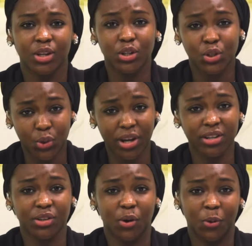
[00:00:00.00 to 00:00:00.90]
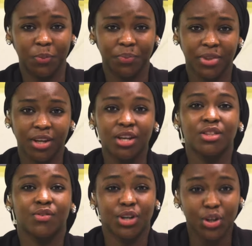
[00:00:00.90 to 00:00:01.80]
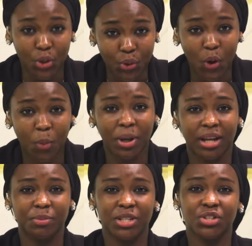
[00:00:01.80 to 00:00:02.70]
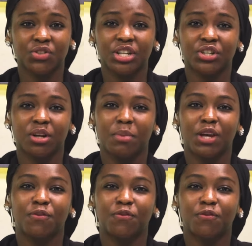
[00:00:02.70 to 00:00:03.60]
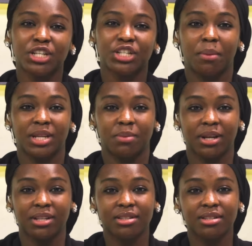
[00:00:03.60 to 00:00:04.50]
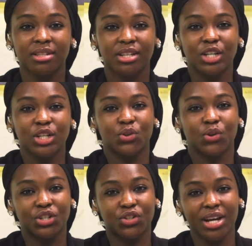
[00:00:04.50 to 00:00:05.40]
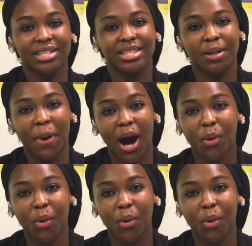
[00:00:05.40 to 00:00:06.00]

2 years ago, the renewed Hope administration made fresh commitments to address the power